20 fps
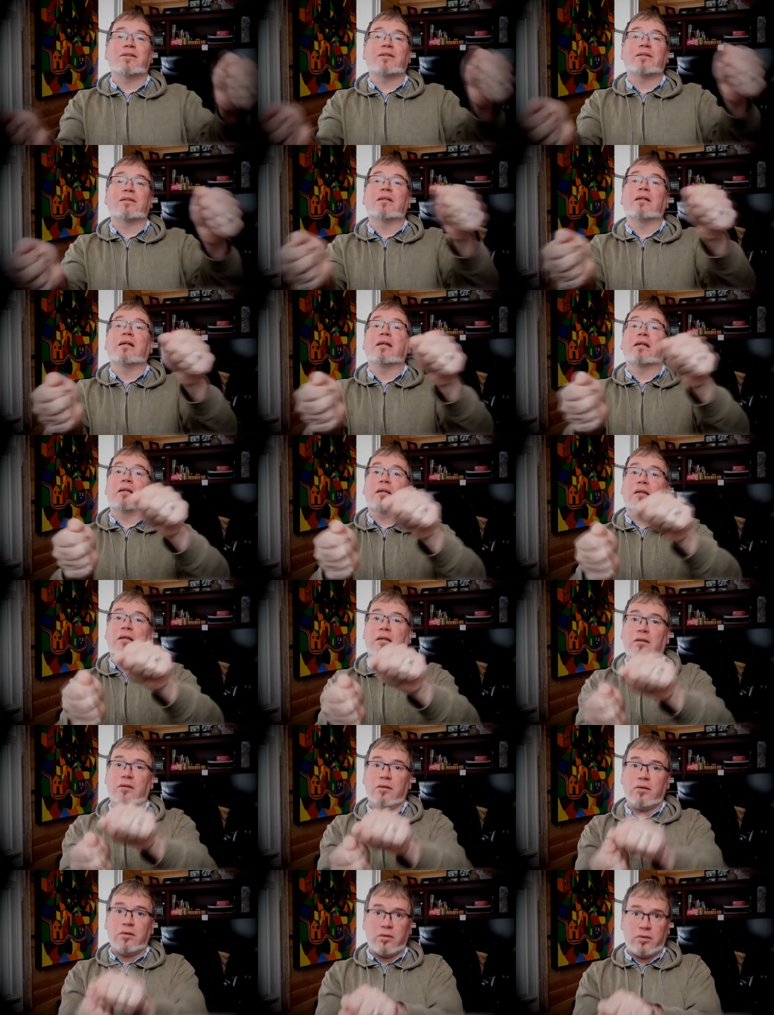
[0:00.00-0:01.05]
just to
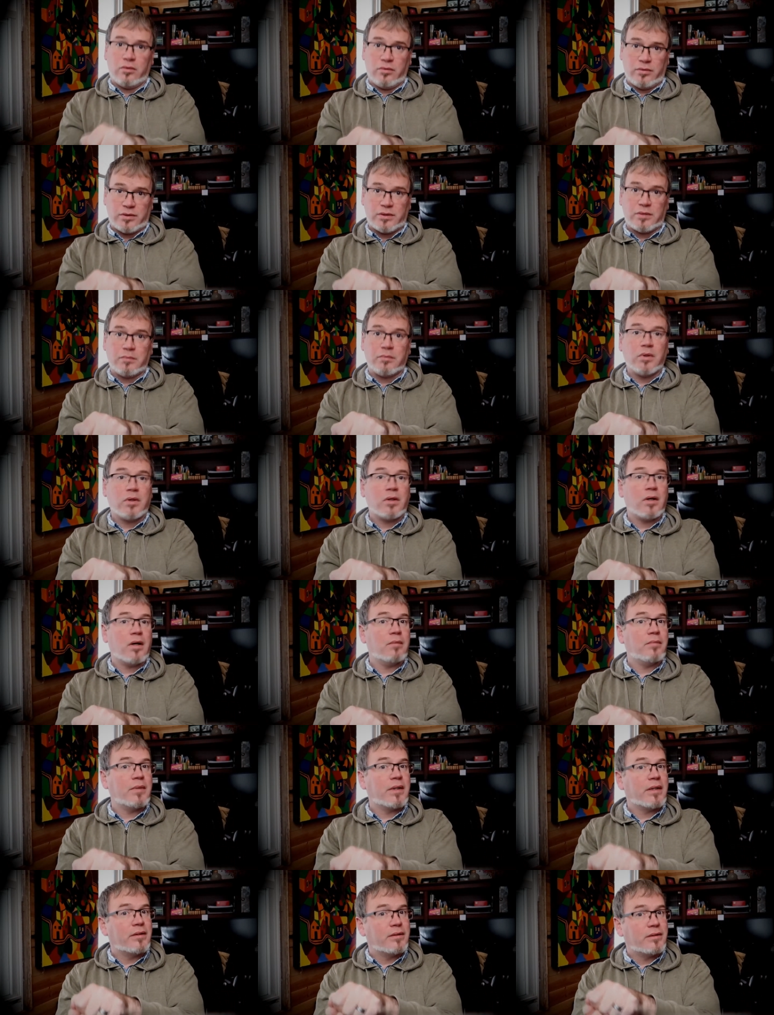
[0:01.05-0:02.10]
close the book up
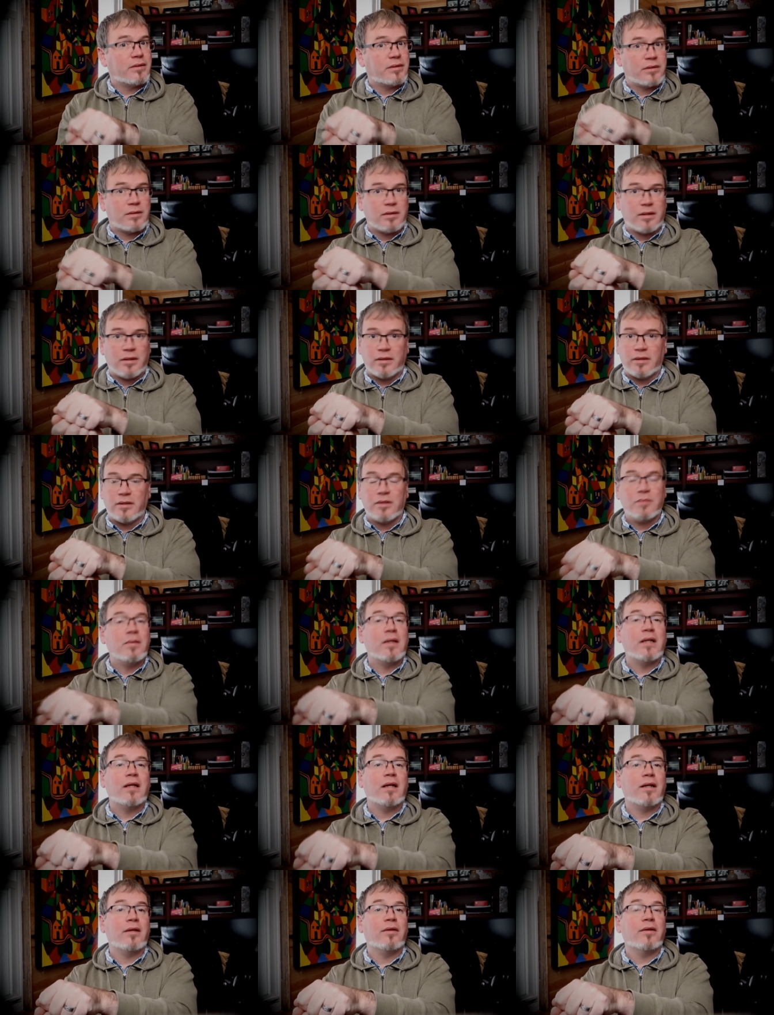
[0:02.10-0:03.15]
because that didn't
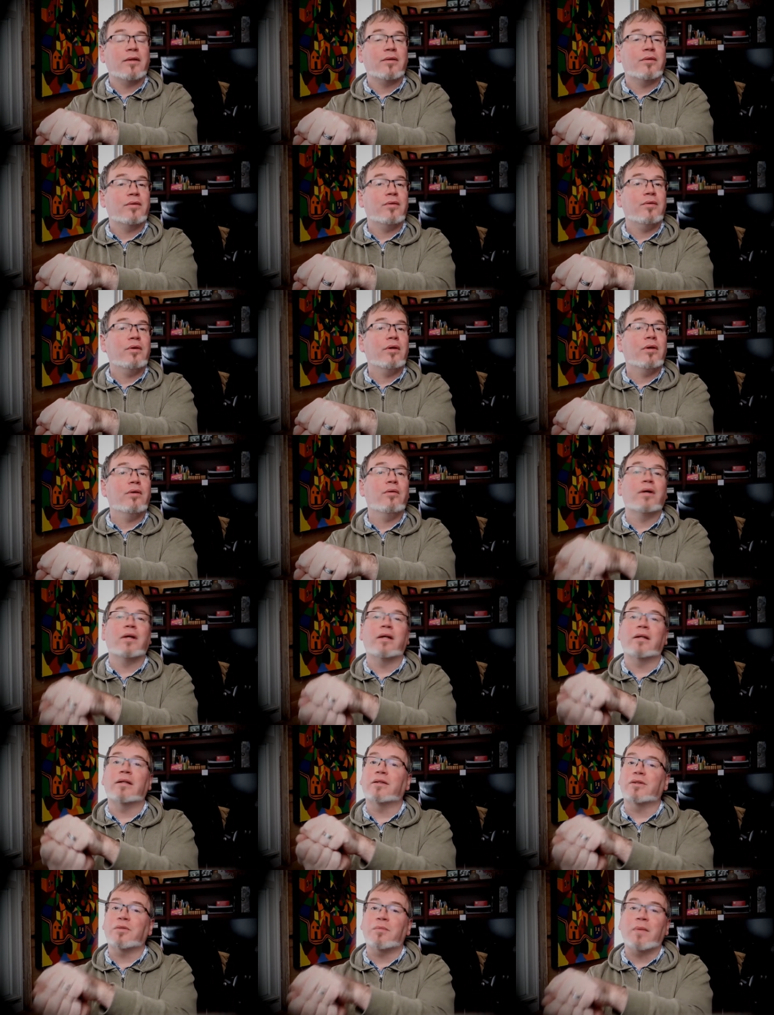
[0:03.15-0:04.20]
mean anything to you and
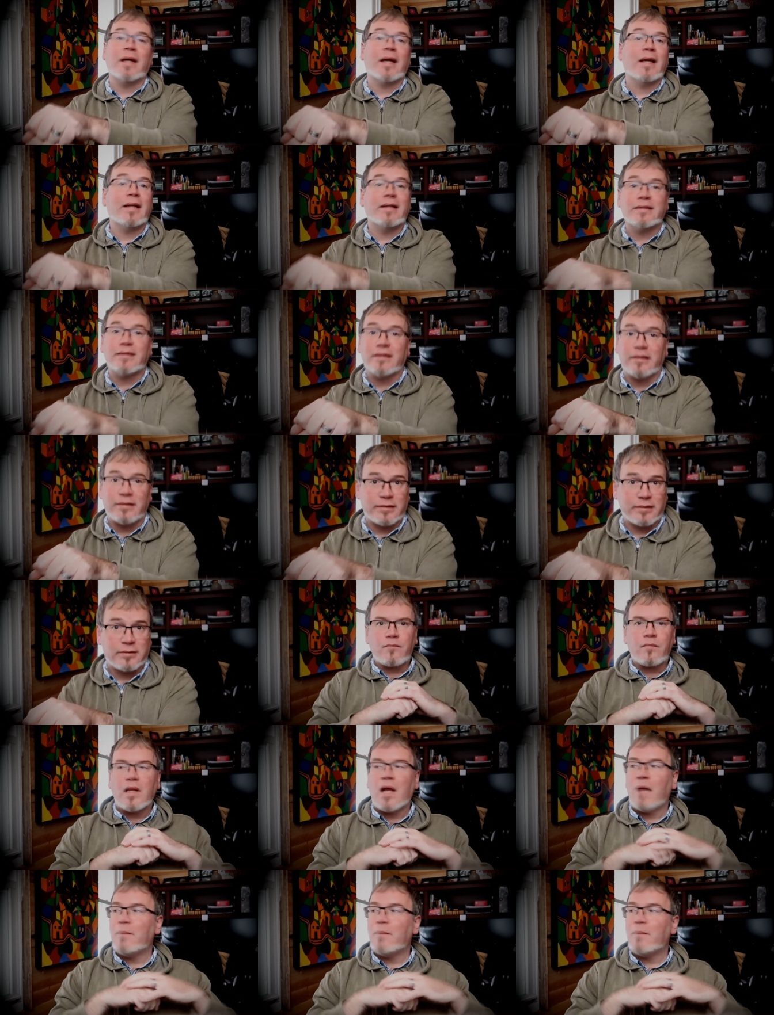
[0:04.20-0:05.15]
it doesn't make any sense.